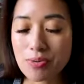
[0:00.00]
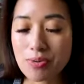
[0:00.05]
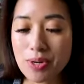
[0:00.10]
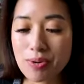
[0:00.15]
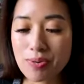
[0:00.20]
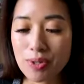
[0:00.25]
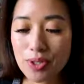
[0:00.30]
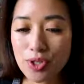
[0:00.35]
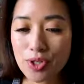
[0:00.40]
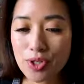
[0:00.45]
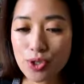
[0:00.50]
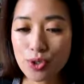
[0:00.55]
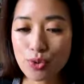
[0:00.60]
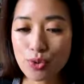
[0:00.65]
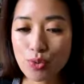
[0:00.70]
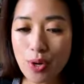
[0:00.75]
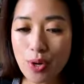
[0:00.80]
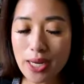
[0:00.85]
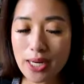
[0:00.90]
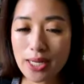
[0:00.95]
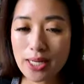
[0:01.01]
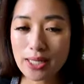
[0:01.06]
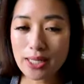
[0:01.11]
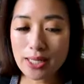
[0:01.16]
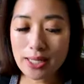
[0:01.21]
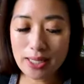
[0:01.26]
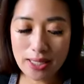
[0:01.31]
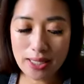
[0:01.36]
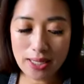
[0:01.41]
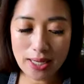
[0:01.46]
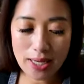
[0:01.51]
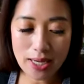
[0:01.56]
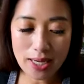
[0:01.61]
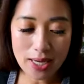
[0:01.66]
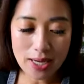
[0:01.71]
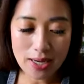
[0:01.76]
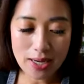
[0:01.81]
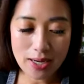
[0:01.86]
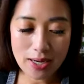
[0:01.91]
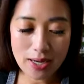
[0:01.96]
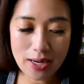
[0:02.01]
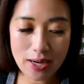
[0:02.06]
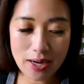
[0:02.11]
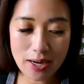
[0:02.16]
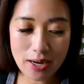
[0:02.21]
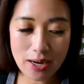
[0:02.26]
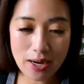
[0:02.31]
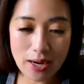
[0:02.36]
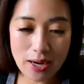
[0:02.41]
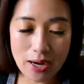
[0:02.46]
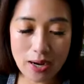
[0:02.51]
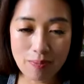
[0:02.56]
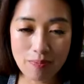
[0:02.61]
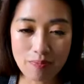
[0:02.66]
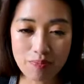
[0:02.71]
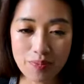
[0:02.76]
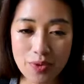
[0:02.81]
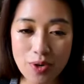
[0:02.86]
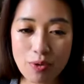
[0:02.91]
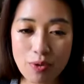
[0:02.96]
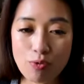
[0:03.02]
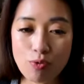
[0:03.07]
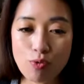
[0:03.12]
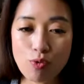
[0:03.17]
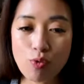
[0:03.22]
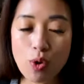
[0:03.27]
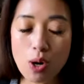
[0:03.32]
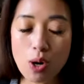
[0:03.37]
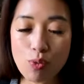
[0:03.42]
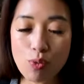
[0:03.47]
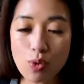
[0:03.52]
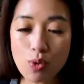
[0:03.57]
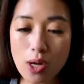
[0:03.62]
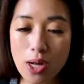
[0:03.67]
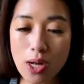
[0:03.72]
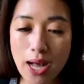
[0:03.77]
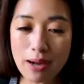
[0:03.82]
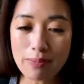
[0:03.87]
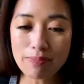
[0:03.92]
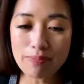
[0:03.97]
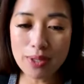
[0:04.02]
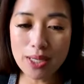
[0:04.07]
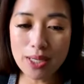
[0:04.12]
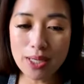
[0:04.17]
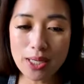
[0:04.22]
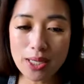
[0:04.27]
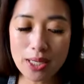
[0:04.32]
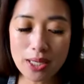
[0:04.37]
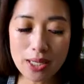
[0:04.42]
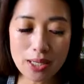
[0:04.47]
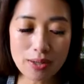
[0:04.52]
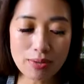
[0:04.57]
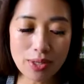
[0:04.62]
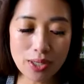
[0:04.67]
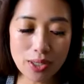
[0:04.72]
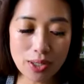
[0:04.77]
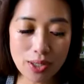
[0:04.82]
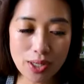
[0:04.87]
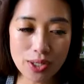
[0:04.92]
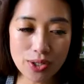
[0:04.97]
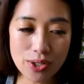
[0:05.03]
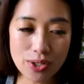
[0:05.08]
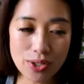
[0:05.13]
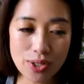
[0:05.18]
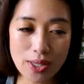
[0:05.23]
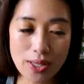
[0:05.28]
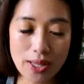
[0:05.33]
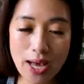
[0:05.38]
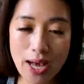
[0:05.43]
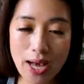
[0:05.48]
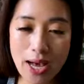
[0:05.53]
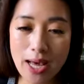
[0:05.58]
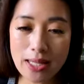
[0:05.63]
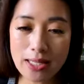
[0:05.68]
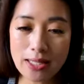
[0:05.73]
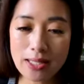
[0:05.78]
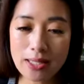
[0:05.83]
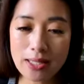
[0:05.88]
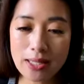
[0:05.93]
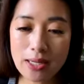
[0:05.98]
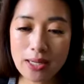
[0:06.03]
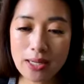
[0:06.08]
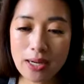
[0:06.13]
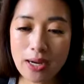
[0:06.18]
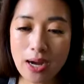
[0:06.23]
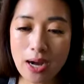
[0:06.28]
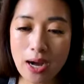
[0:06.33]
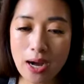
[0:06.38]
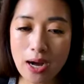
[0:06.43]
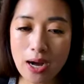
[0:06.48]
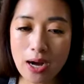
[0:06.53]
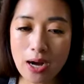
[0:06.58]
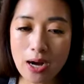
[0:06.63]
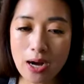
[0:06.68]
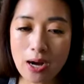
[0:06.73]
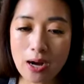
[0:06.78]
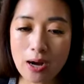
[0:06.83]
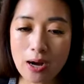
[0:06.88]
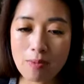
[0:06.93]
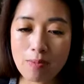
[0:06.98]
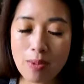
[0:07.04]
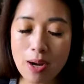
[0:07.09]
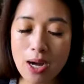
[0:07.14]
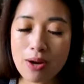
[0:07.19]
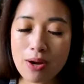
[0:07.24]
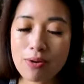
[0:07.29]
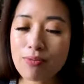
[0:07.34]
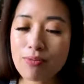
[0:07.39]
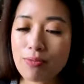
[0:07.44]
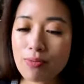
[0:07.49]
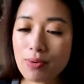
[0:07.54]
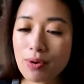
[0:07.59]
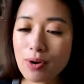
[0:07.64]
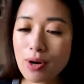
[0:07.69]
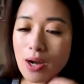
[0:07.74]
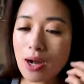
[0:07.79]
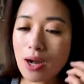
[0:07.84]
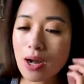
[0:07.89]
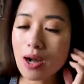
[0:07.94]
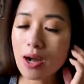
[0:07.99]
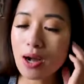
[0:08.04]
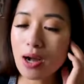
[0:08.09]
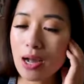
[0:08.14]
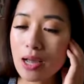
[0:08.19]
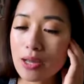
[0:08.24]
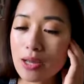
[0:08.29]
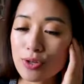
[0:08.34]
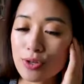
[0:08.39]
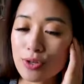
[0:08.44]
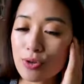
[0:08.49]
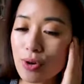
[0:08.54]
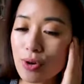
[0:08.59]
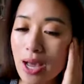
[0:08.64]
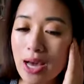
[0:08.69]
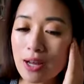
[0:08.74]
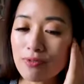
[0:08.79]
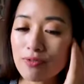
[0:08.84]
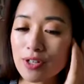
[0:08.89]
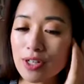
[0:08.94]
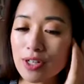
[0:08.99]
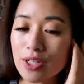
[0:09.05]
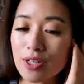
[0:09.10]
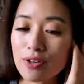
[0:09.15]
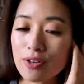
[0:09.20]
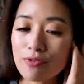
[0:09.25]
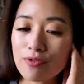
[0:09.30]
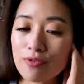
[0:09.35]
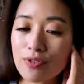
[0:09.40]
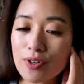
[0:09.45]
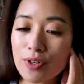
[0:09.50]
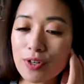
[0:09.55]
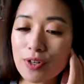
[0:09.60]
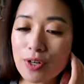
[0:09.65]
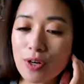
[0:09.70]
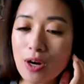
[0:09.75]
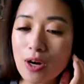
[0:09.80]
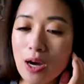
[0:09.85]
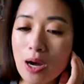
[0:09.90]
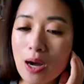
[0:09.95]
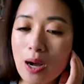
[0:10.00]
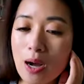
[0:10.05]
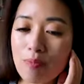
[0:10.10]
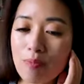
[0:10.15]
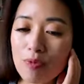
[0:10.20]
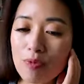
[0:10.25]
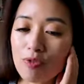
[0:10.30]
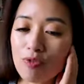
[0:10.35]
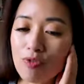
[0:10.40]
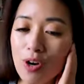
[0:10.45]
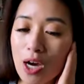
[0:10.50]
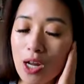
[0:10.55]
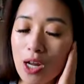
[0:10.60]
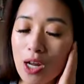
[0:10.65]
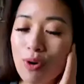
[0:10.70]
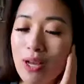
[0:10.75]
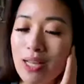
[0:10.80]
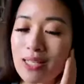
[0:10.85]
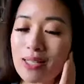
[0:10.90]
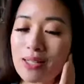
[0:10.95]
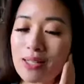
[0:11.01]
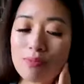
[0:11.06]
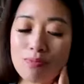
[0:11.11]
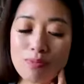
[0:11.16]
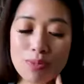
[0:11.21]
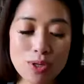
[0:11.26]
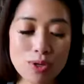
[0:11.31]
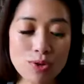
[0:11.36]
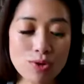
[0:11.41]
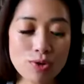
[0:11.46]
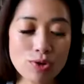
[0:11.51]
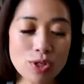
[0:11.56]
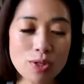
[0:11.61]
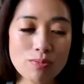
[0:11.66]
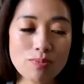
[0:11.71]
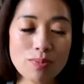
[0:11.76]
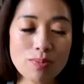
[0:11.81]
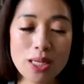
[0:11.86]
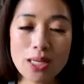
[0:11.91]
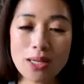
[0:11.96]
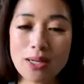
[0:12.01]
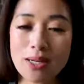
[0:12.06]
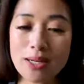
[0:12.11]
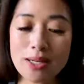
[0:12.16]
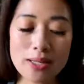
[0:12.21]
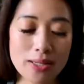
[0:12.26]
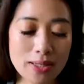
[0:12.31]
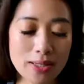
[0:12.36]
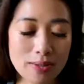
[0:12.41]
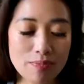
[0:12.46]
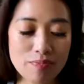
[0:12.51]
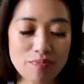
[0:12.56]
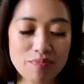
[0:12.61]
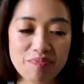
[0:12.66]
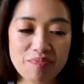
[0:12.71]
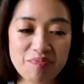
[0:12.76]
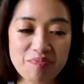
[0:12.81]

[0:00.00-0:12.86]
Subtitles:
we will just wait and see what will happen in regards to that. I do advocate for fraud, waste, and abuse because